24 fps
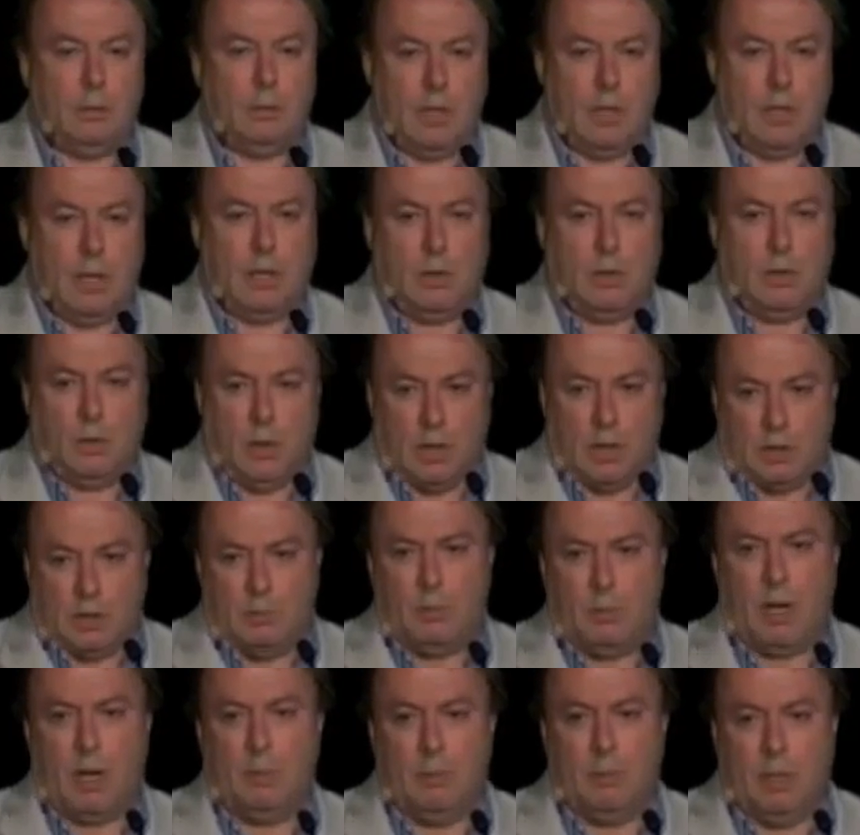taken or
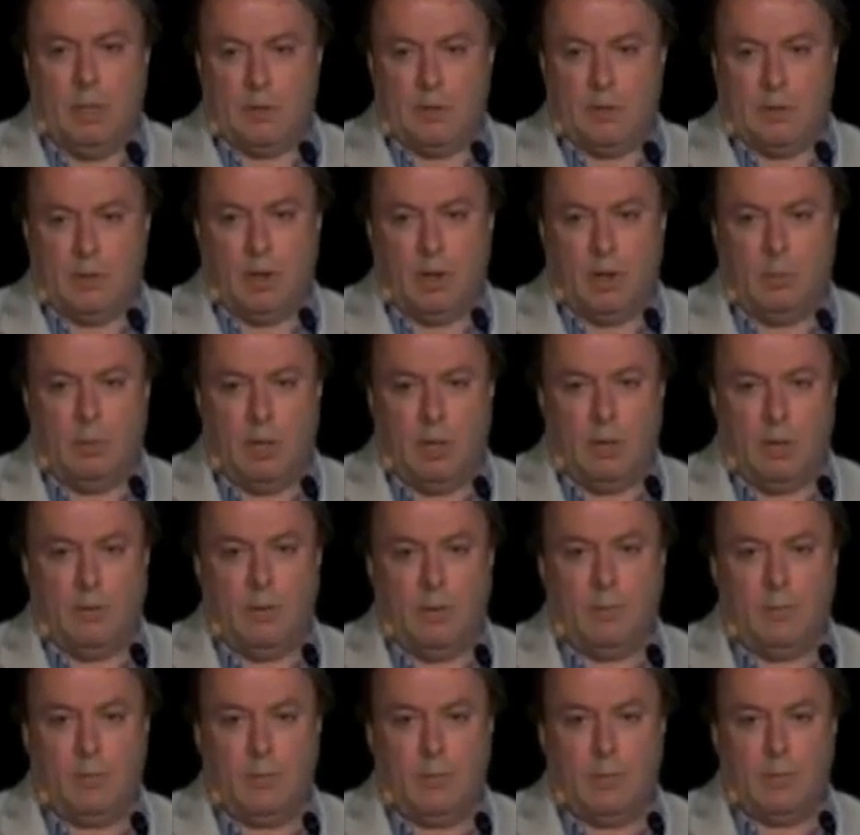uttered by me as a
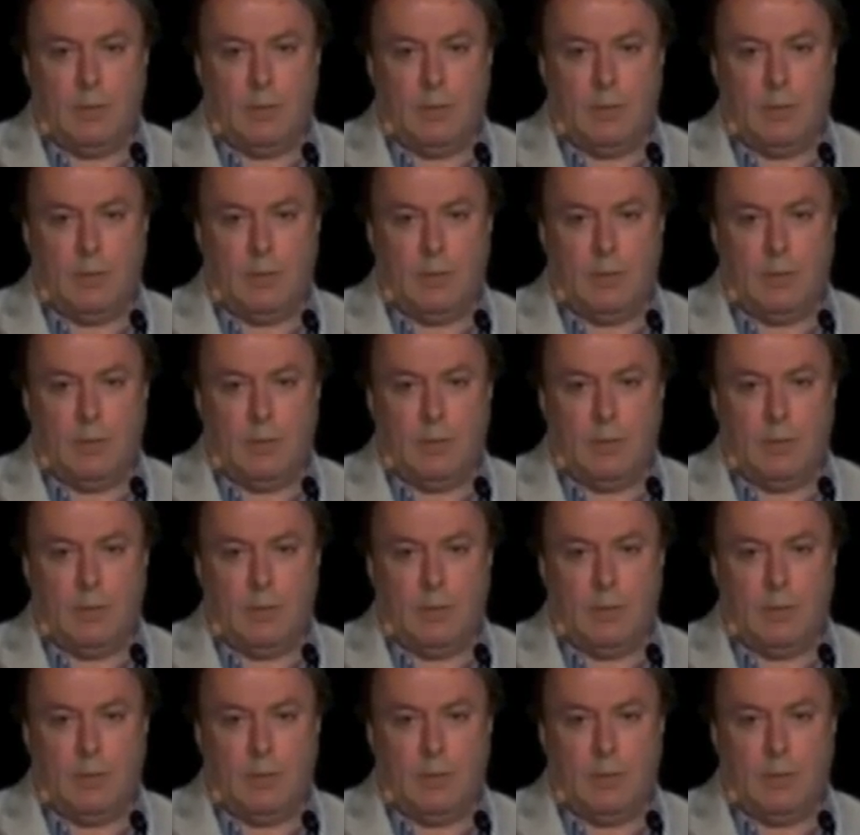non-believer.